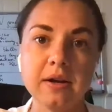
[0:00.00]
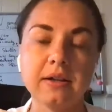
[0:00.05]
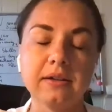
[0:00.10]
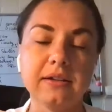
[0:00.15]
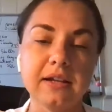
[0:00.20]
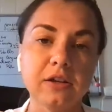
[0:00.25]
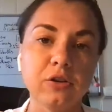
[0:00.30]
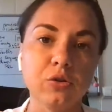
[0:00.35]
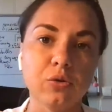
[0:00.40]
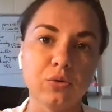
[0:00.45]

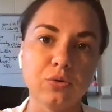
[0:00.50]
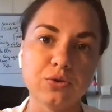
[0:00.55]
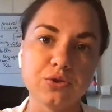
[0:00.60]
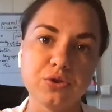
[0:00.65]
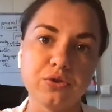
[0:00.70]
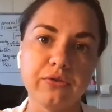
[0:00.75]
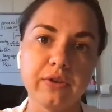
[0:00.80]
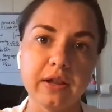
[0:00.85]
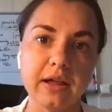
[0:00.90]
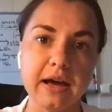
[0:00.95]
Then you
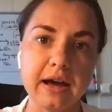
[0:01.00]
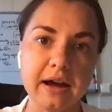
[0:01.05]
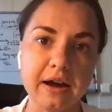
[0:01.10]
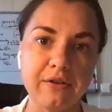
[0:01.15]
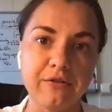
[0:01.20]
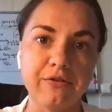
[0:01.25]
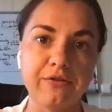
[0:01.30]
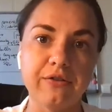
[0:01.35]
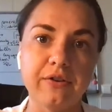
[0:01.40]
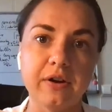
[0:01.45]
also will
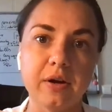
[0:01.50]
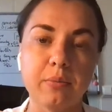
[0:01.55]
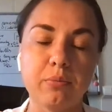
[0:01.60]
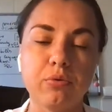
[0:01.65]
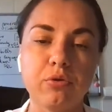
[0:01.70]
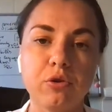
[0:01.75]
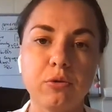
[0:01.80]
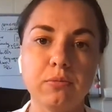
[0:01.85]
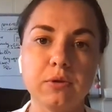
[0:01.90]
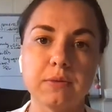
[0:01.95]
have
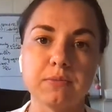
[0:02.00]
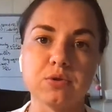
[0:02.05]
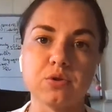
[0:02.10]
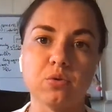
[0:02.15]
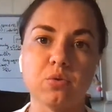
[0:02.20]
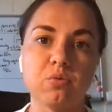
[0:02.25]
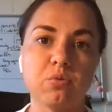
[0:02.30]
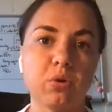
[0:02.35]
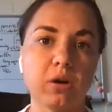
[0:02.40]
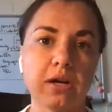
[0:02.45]
problems
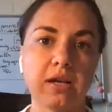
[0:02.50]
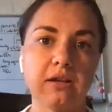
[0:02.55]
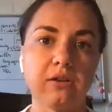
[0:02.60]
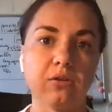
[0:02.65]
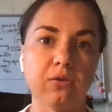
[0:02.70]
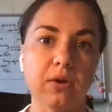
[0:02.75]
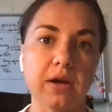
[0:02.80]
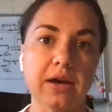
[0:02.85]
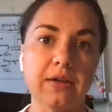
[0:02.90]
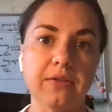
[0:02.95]
of working
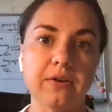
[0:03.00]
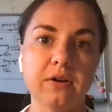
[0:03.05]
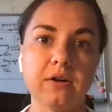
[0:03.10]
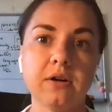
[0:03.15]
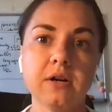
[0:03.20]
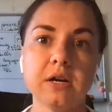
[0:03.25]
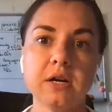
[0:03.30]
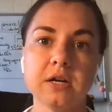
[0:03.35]
together.